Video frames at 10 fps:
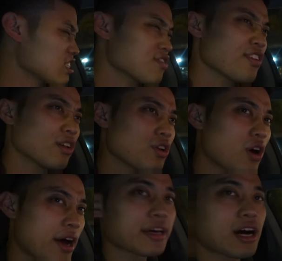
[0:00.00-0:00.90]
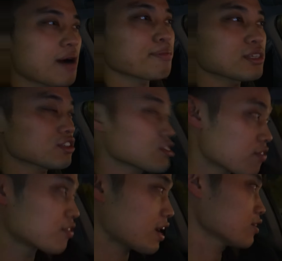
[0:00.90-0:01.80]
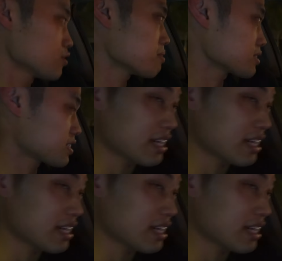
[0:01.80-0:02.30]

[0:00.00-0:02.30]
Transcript: just feel a little unaccomplished for not doing much